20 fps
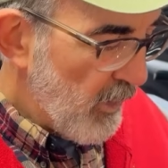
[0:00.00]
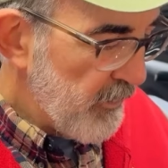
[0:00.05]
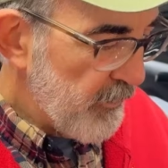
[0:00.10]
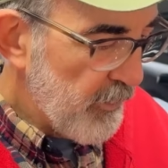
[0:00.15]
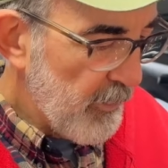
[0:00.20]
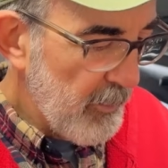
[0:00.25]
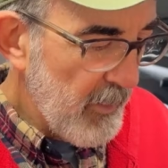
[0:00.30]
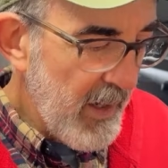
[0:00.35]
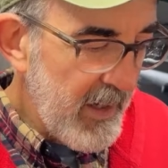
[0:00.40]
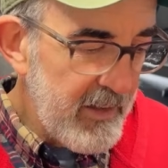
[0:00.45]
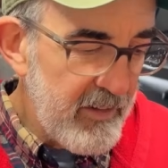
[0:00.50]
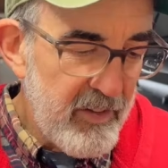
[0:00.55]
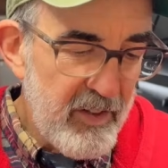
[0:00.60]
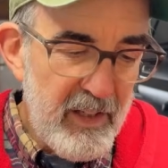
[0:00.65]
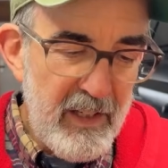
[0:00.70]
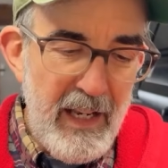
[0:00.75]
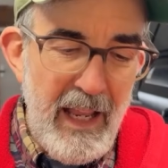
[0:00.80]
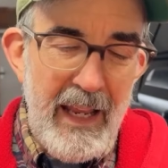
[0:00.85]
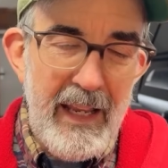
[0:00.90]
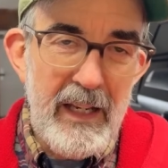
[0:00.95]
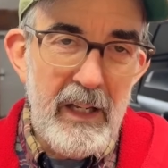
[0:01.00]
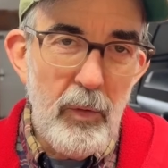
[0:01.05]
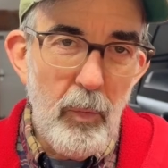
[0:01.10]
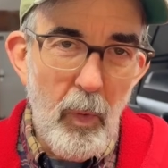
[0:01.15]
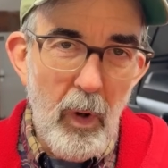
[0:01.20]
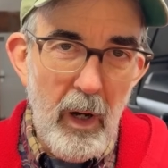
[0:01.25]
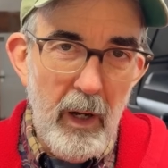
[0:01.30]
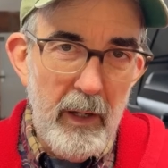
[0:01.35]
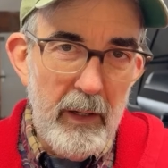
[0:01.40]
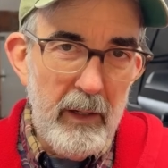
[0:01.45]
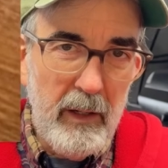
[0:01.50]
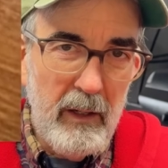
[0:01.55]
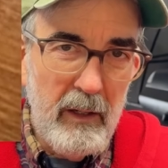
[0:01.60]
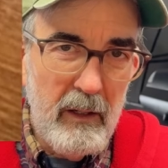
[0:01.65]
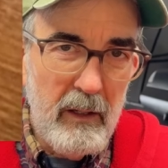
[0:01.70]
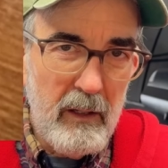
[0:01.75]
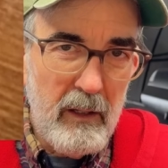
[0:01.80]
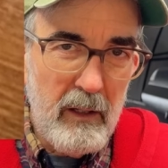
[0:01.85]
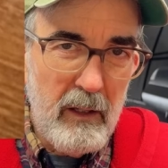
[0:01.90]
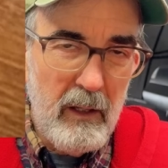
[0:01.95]
from 1981.
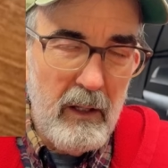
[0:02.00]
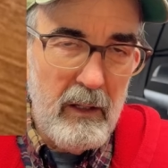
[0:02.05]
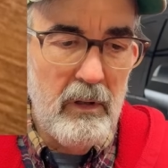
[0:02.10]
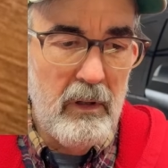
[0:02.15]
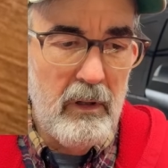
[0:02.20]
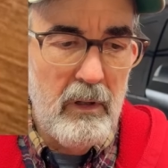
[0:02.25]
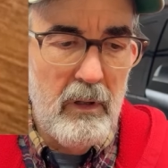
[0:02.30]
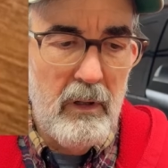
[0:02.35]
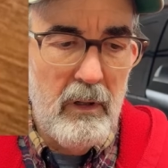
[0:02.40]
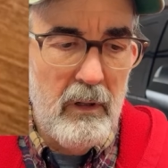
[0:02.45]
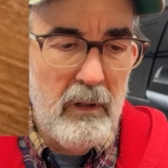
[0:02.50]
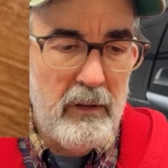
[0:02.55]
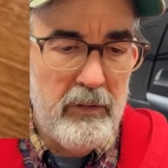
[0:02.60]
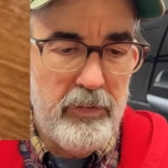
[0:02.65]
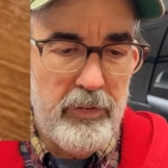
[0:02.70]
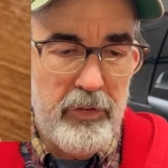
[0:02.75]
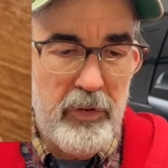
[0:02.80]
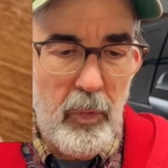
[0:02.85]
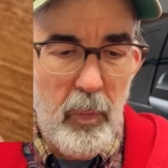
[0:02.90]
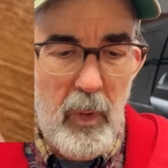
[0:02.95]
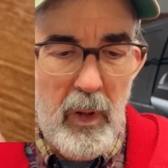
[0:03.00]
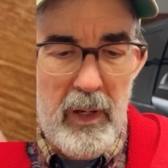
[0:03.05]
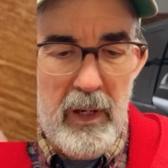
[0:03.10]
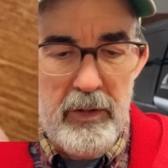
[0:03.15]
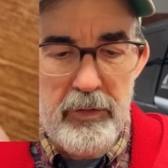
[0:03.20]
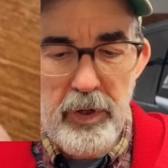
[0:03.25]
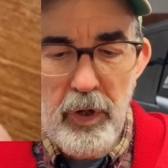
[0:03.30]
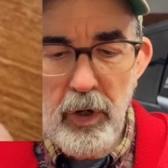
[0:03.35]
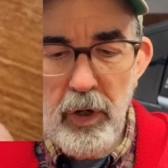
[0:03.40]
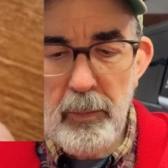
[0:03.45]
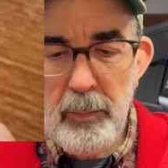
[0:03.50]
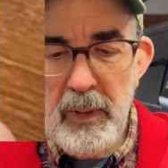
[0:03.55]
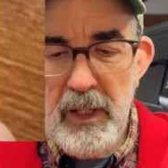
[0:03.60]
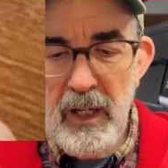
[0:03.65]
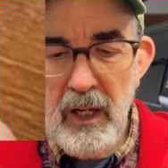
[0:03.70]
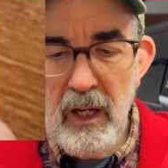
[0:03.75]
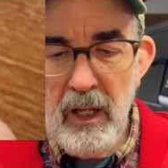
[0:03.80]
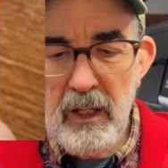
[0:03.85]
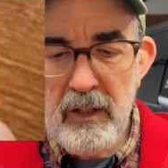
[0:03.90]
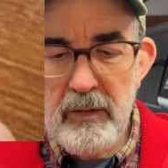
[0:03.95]
This is the one that turned me
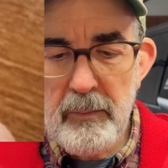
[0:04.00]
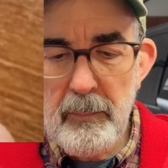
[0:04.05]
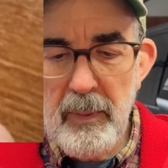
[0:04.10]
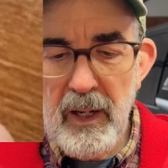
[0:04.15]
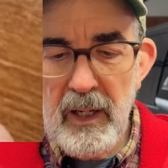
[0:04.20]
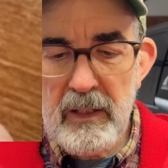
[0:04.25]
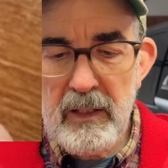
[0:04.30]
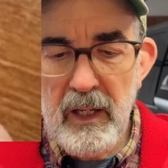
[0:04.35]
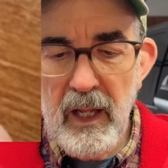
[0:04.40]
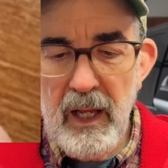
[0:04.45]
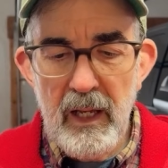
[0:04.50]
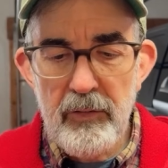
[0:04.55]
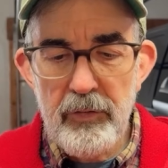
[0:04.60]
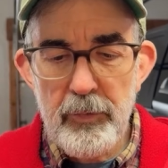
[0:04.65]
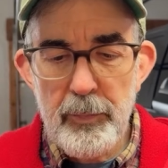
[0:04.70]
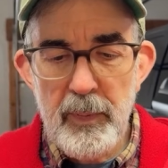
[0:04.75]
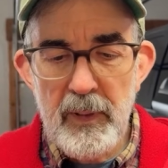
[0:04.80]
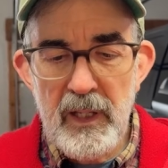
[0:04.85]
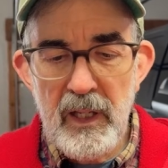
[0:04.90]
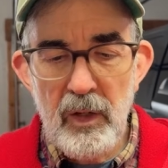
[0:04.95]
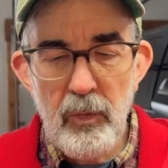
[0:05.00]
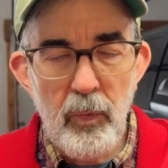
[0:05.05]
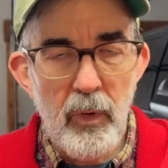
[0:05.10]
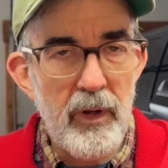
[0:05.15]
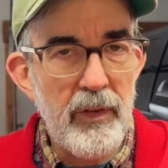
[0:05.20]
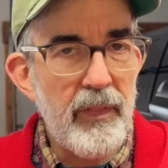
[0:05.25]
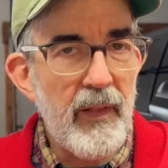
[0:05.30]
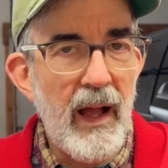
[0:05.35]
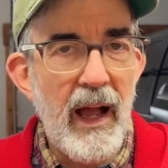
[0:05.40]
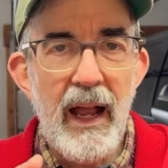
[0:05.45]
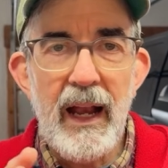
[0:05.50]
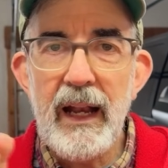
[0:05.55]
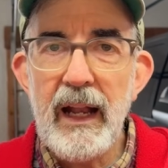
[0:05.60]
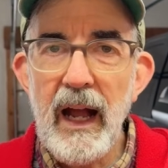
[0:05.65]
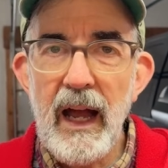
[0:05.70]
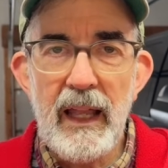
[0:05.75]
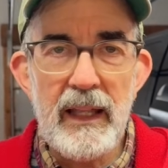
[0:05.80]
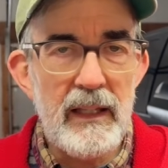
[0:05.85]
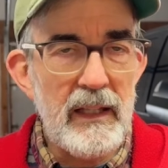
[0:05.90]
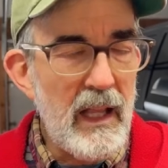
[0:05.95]
on to buck knives to begin with. I
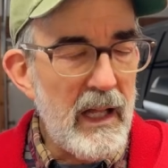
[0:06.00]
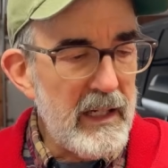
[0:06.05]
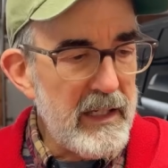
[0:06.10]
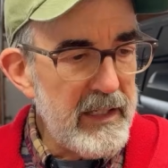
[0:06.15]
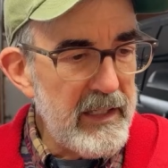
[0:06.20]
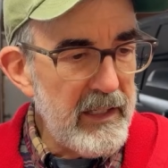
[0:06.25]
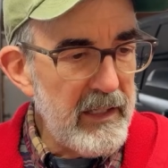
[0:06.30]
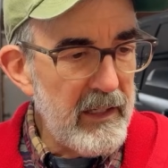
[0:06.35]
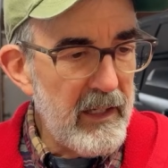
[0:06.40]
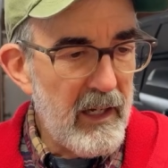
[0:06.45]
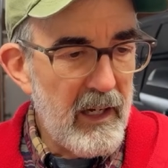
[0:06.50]
got lucky.